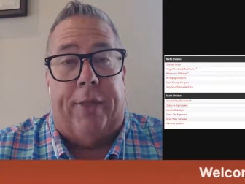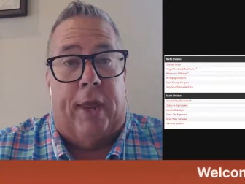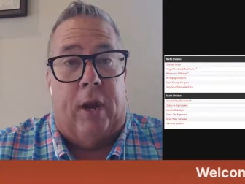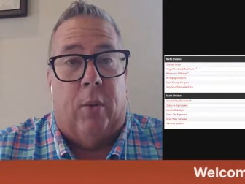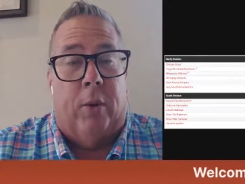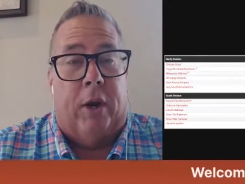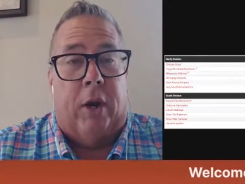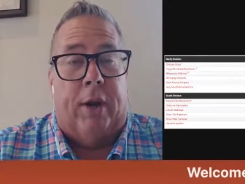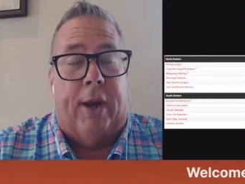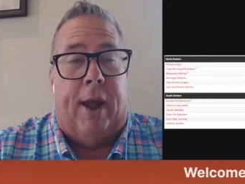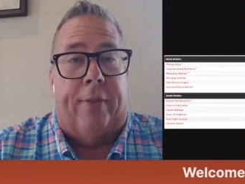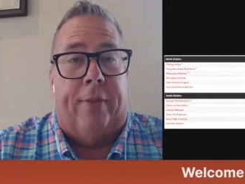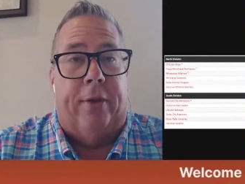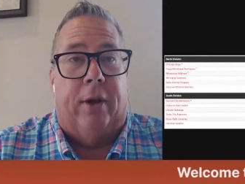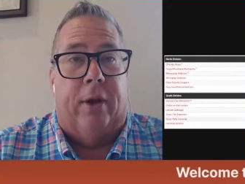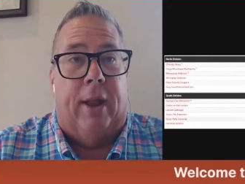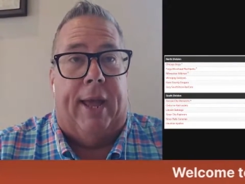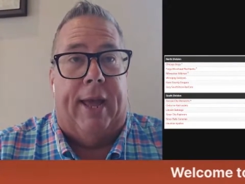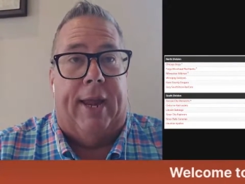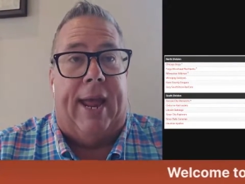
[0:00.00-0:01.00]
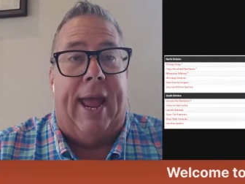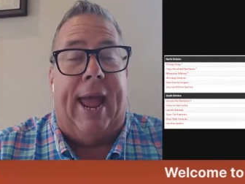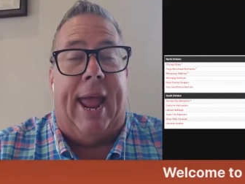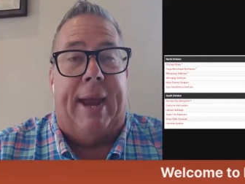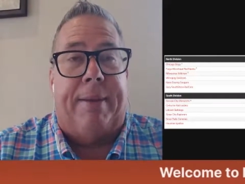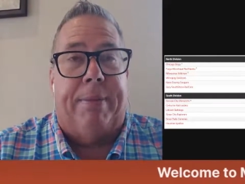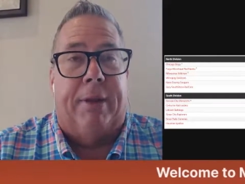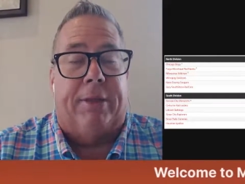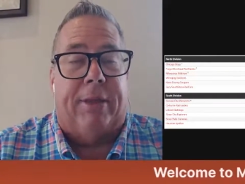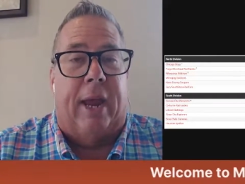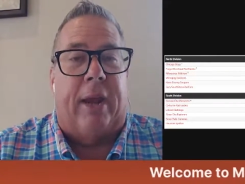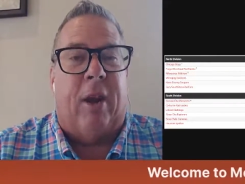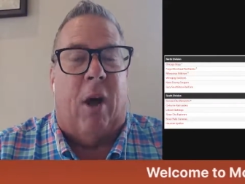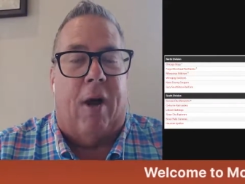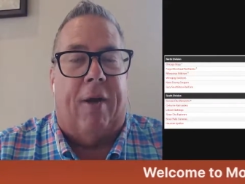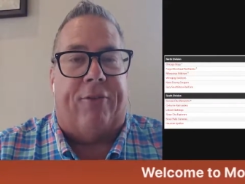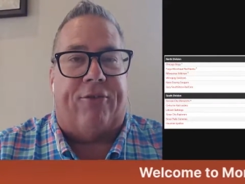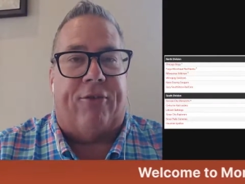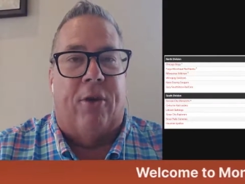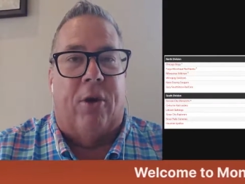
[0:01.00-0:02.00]
They don't want to go down there and lay an egg, but they
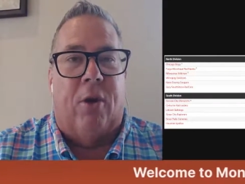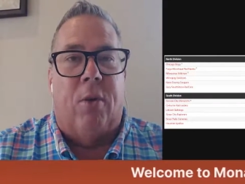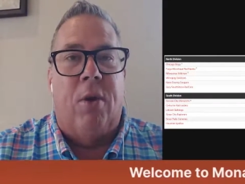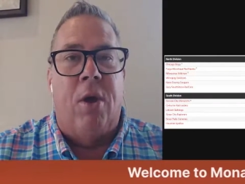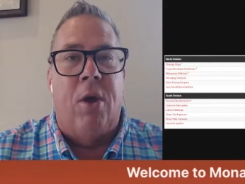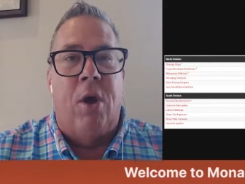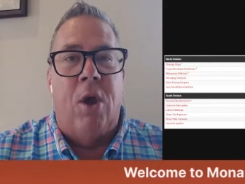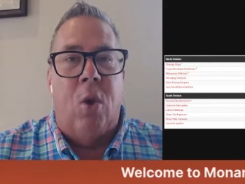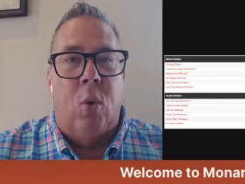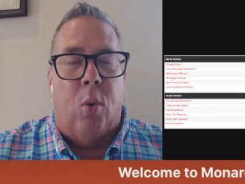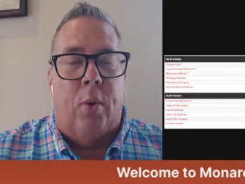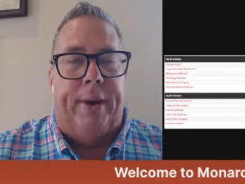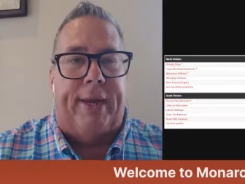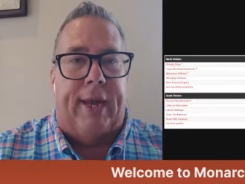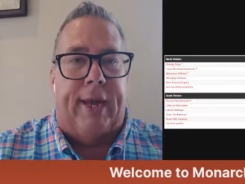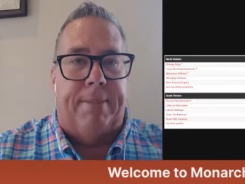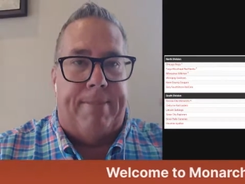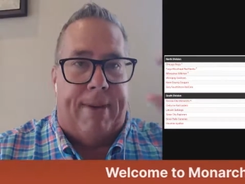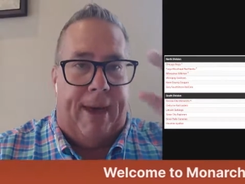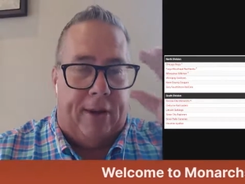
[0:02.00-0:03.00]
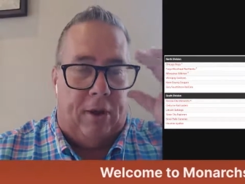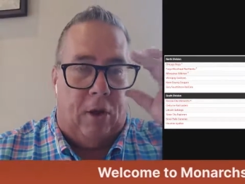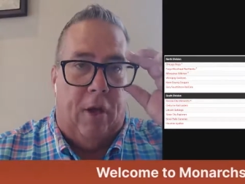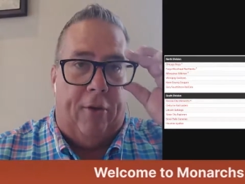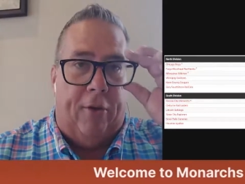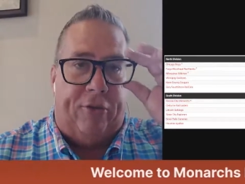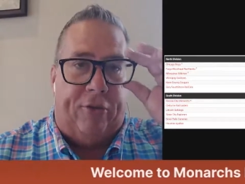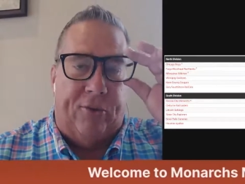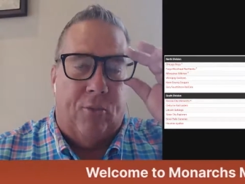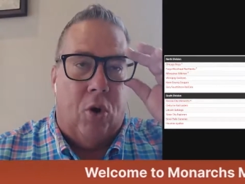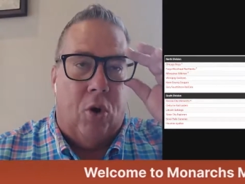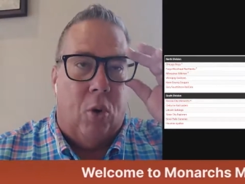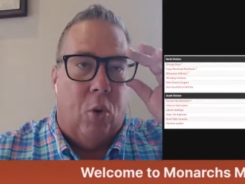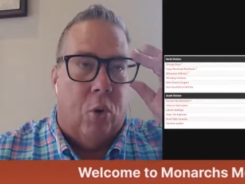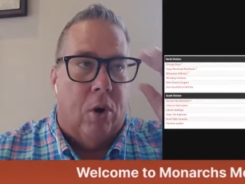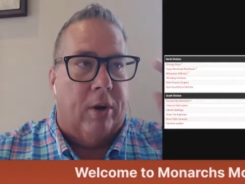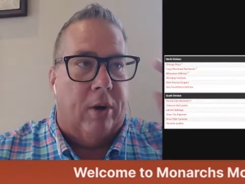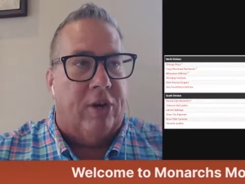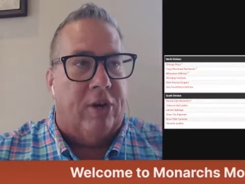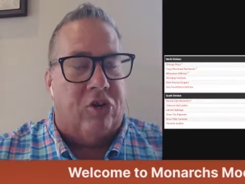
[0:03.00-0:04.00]
also want to get Matt Hall some more
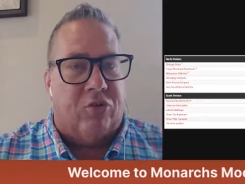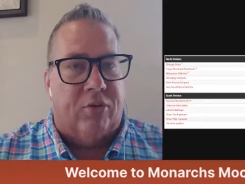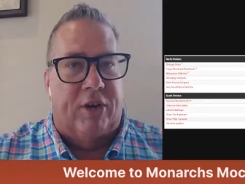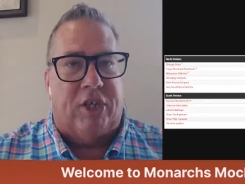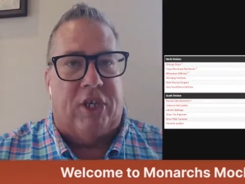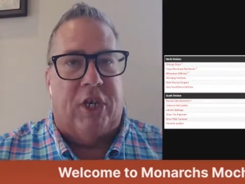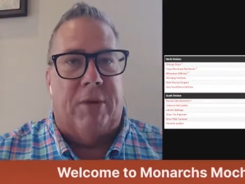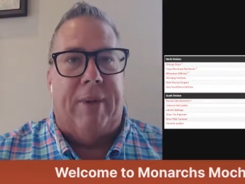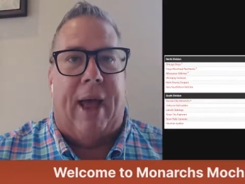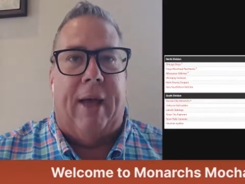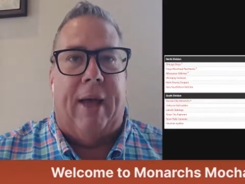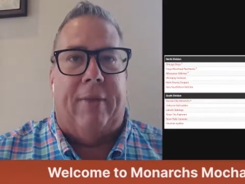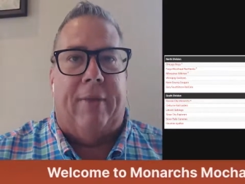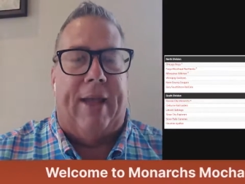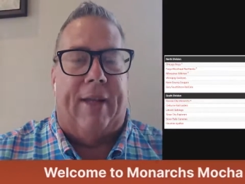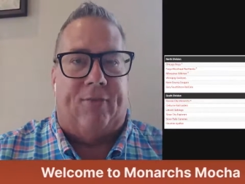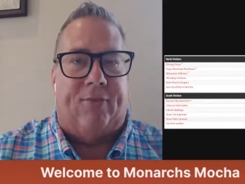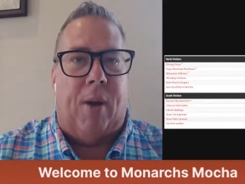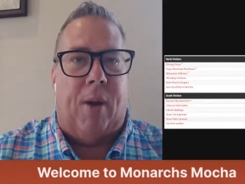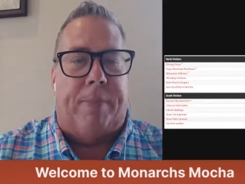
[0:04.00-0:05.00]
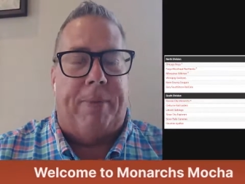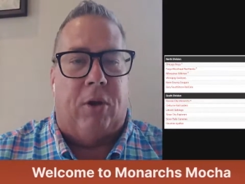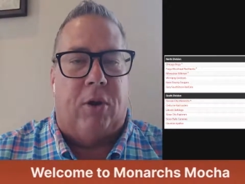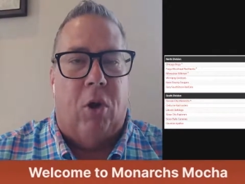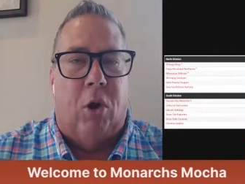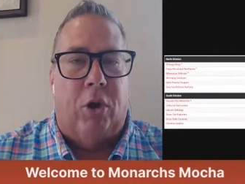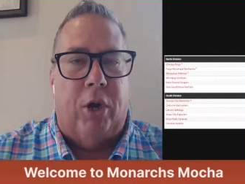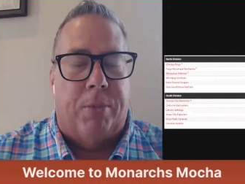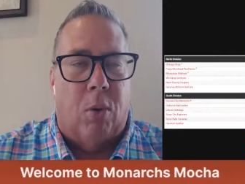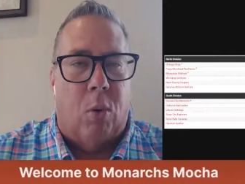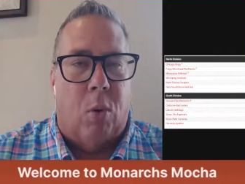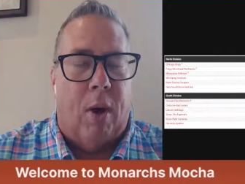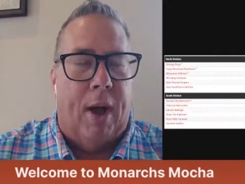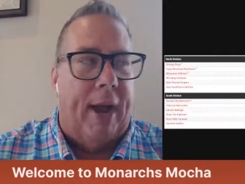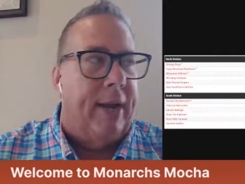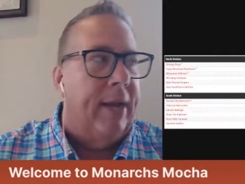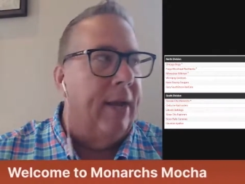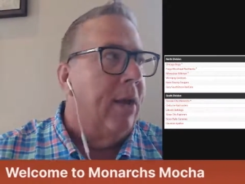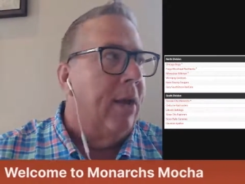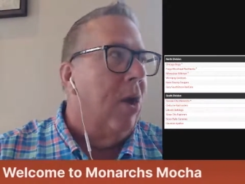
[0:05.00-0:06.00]
work to stretch him out. That's probably goal number
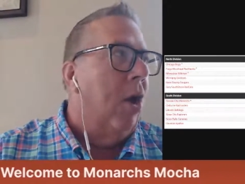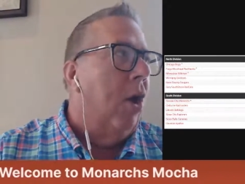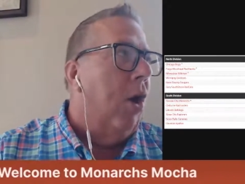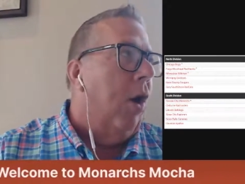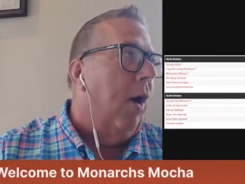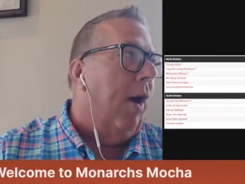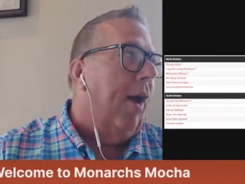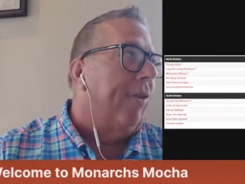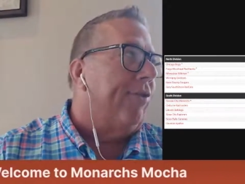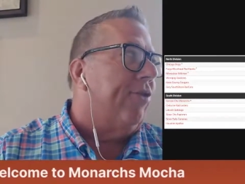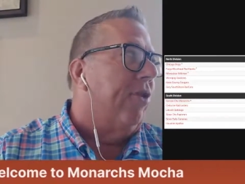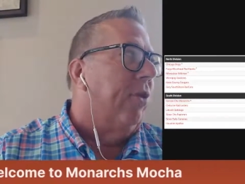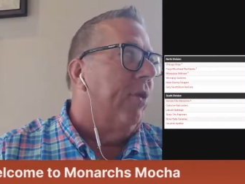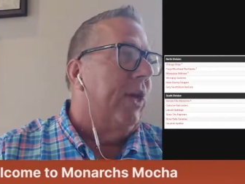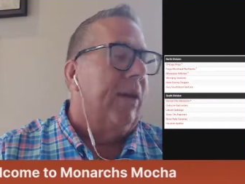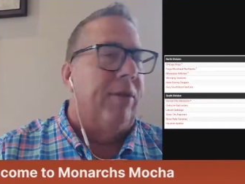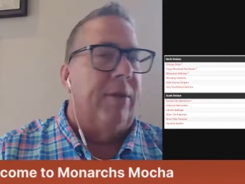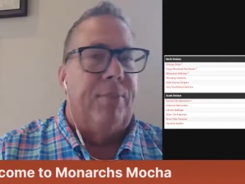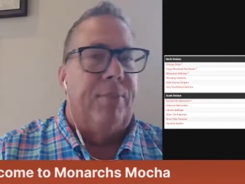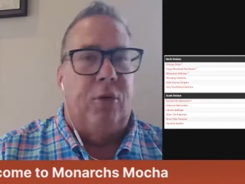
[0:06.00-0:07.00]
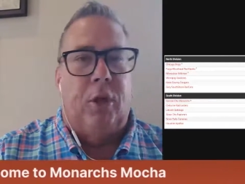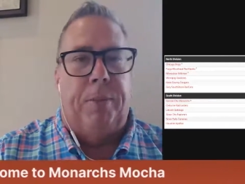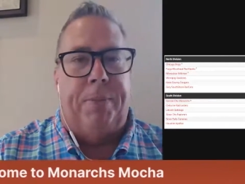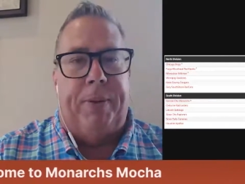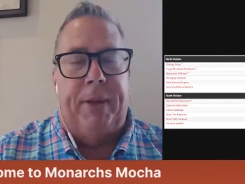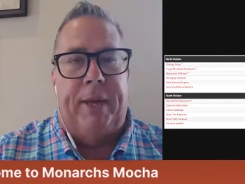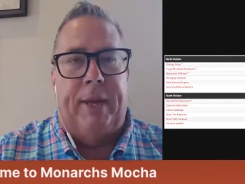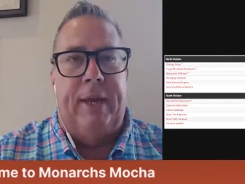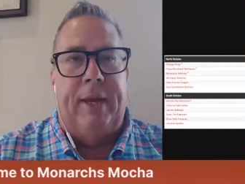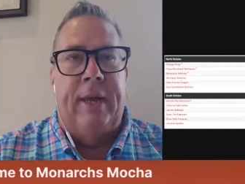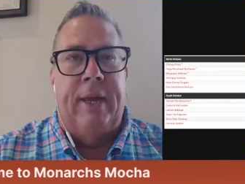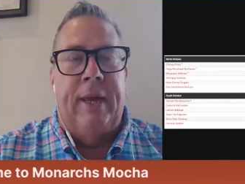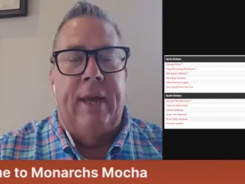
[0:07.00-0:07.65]
1. Also to get the bullpen,